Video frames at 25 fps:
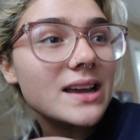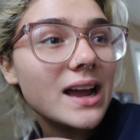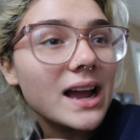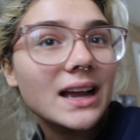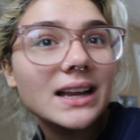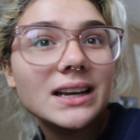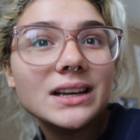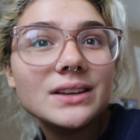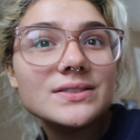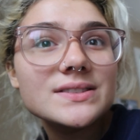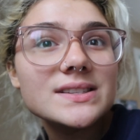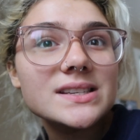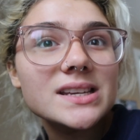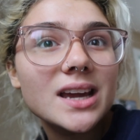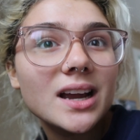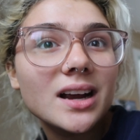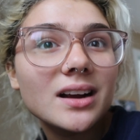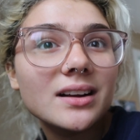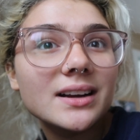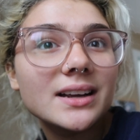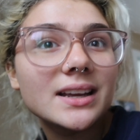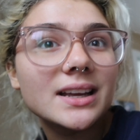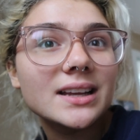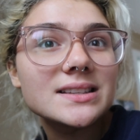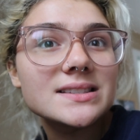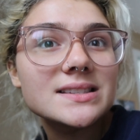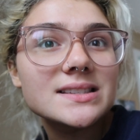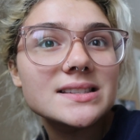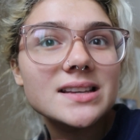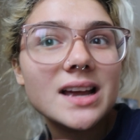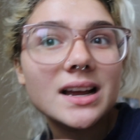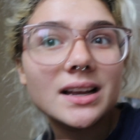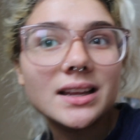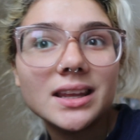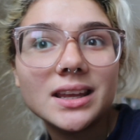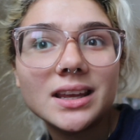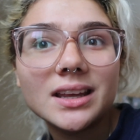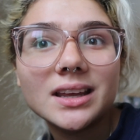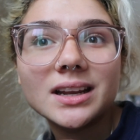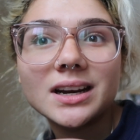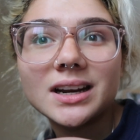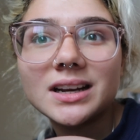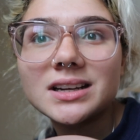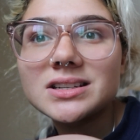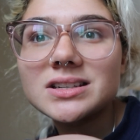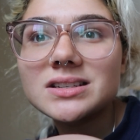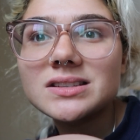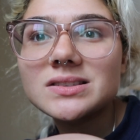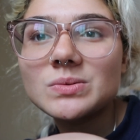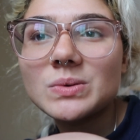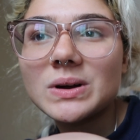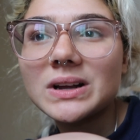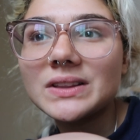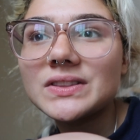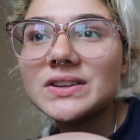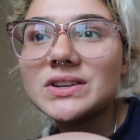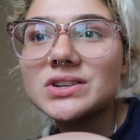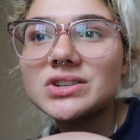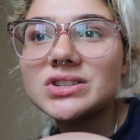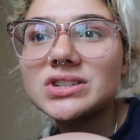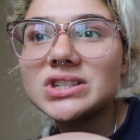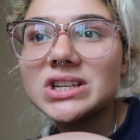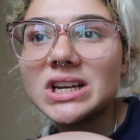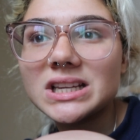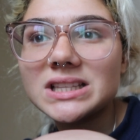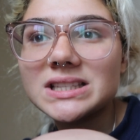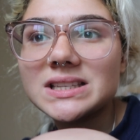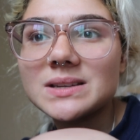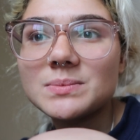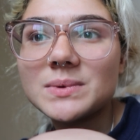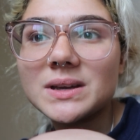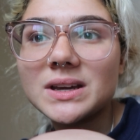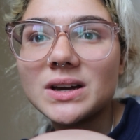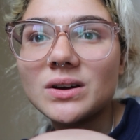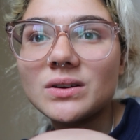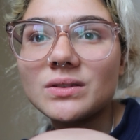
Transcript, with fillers: kind of scary and sucky and I just want this shit to be